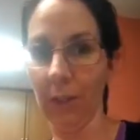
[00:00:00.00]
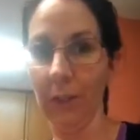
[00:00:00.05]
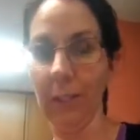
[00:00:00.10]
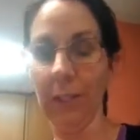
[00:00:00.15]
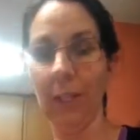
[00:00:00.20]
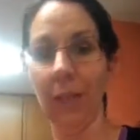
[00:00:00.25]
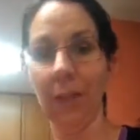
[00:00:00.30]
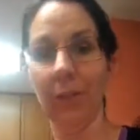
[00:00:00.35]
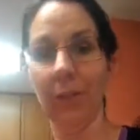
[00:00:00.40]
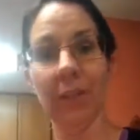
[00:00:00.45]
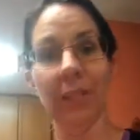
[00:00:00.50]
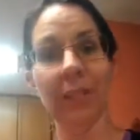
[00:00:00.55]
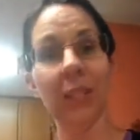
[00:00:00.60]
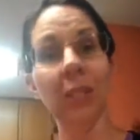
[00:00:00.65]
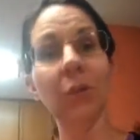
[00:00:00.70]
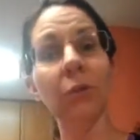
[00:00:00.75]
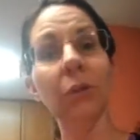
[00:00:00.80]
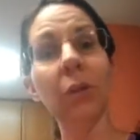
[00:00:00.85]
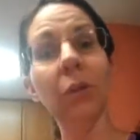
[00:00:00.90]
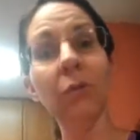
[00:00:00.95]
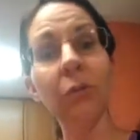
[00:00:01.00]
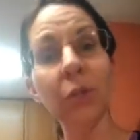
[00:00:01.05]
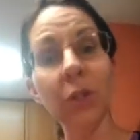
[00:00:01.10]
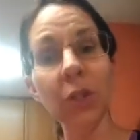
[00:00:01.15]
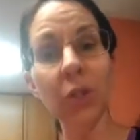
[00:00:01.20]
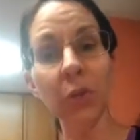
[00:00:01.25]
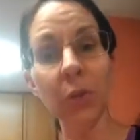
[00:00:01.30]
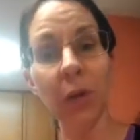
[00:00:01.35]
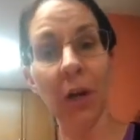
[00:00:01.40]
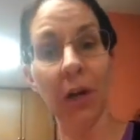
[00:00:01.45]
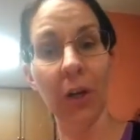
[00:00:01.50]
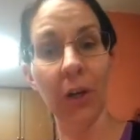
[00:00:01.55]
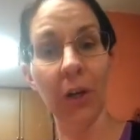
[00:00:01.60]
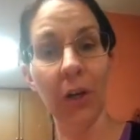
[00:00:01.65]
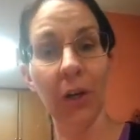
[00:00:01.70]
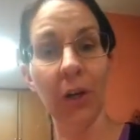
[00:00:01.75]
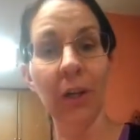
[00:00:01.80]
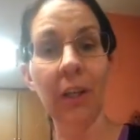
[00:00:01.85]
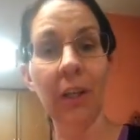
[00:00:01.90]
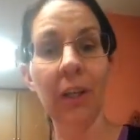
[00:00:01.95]
If it's in the
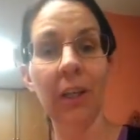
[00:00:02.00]
refrigerator,